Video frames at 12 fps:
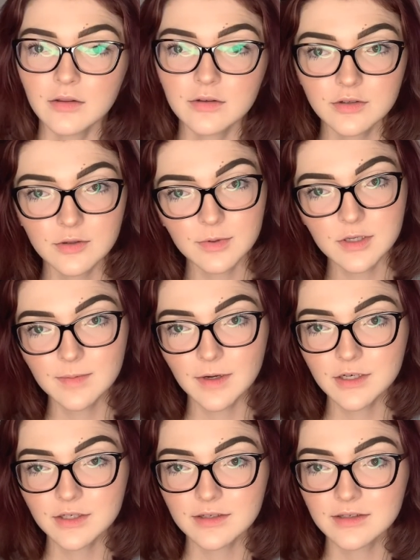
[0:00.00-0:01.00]
The Super
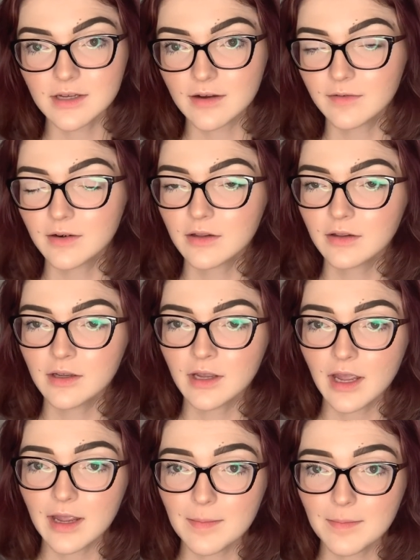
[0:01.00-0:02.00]
Sponge is definitely
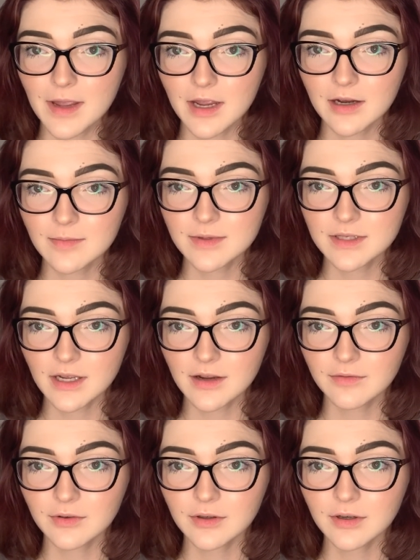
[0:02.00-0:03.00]
a makeup
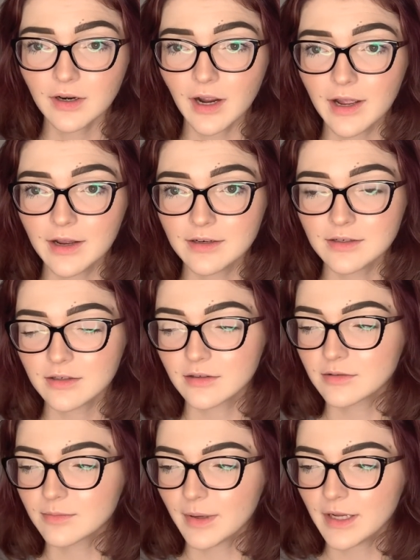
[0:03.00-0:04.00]
saver and
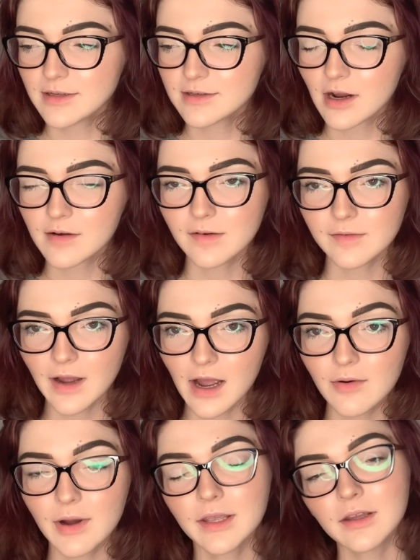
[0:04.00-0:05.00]
based off of
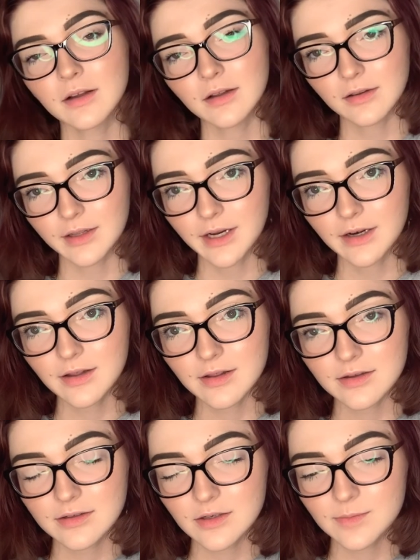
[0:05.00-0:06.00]
how I can clean
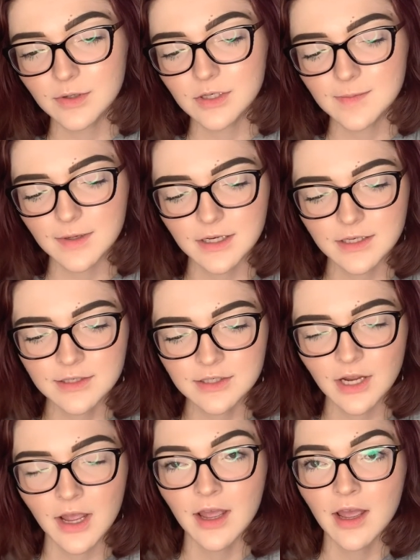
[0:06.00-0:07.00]
this Super
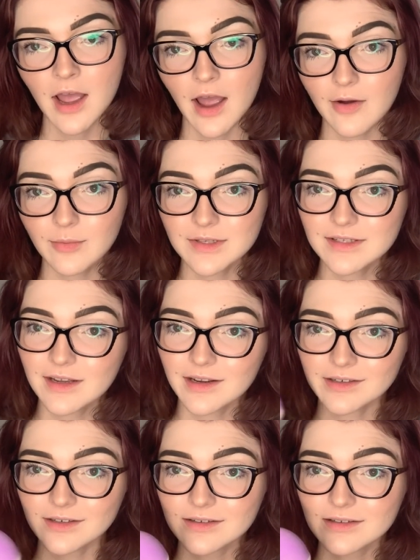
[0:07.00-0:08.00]
Sponge, I would say
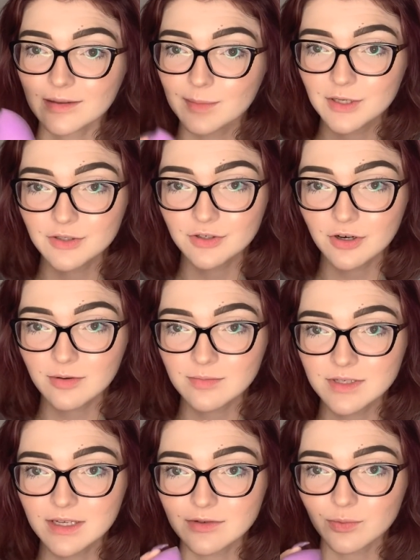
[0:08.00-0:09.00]
it does limit
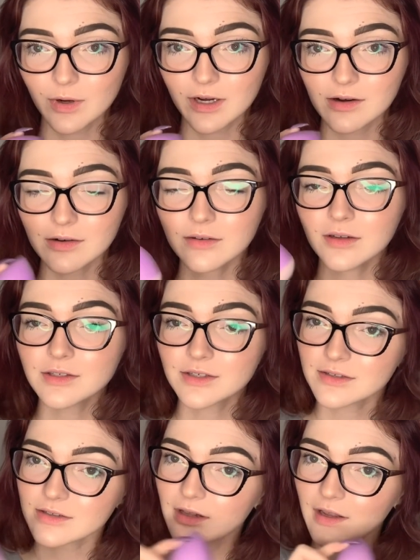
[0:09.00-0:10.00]
germs as well,
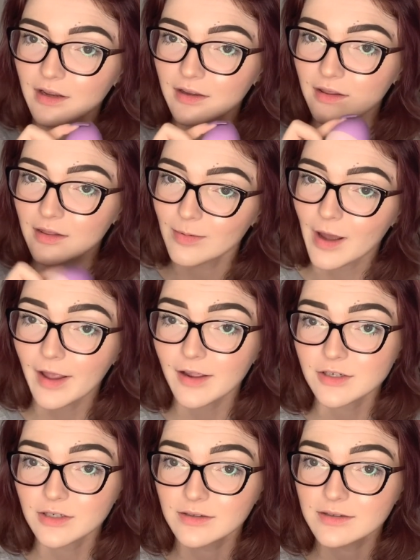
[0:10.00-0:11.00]
just like the
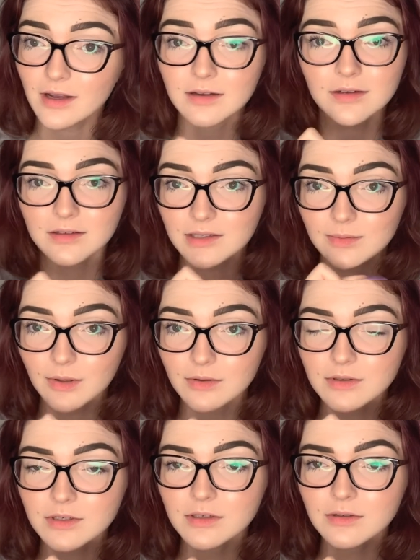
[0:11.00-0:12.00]
packaging says it's
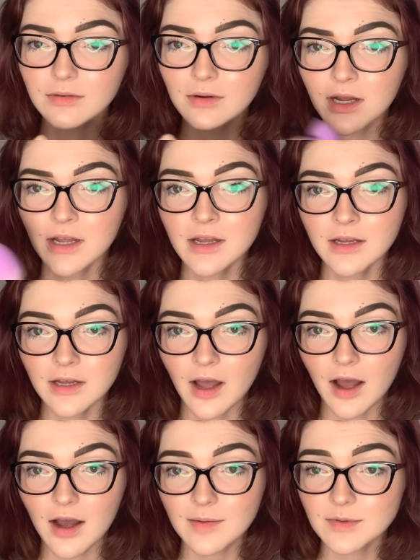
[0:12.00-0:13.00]
supposed to.
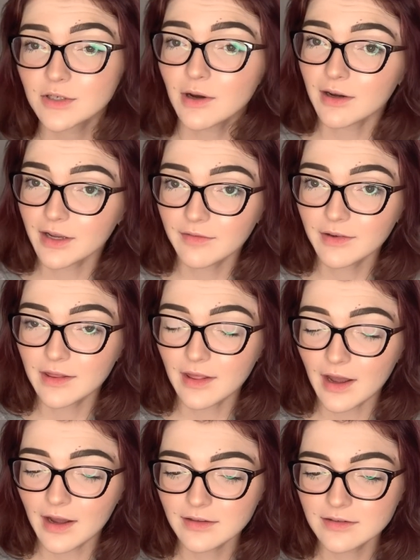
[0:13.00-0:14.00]
Um, so I'll give it
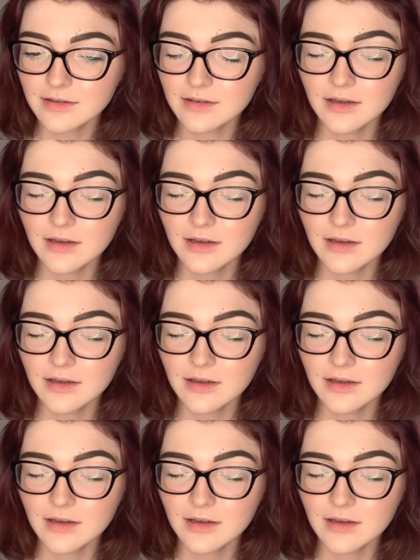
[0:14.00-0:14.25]
that.